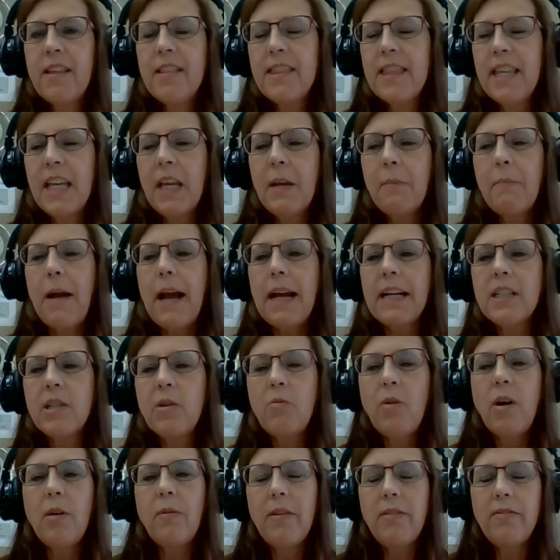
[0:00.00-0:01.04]
Think back to
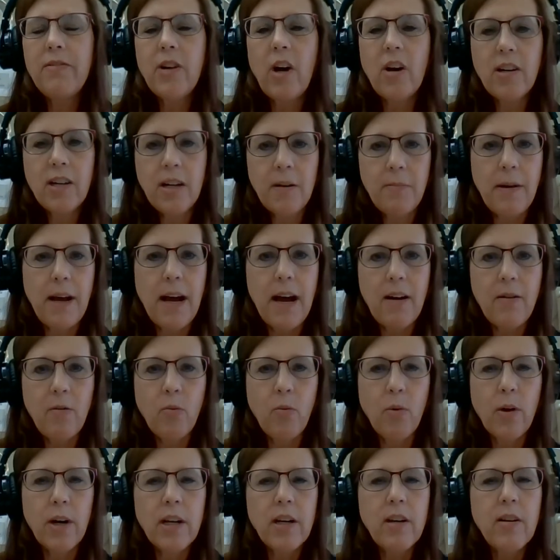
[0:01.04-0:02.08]
what we've talked about.
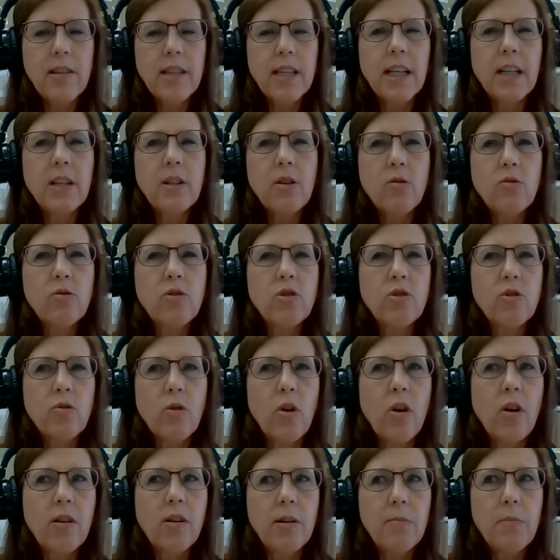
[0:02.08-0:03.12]
Where do you think those
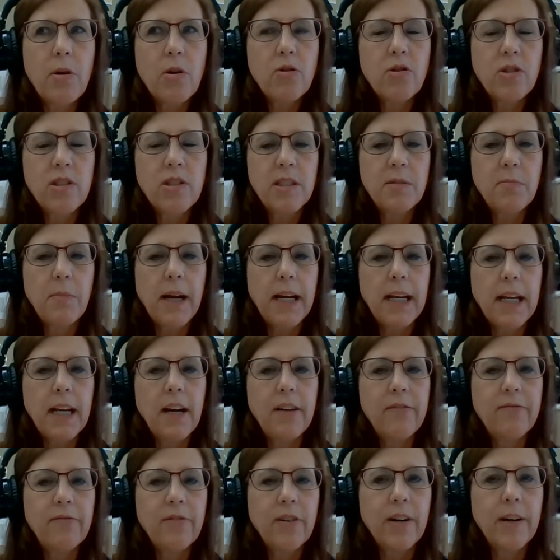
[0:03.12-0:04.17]
strong emotions might
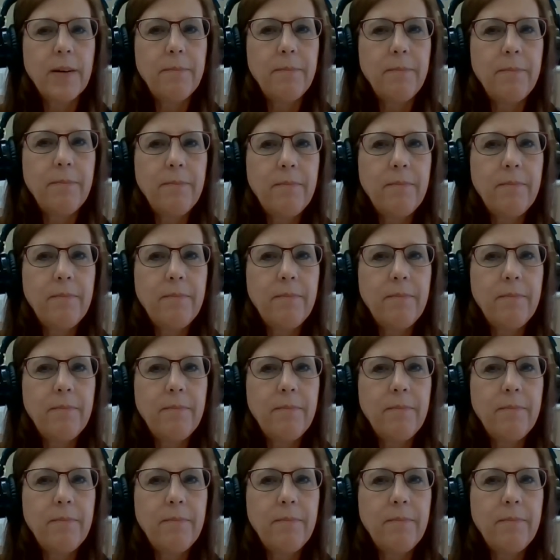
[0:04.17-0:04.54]
come from?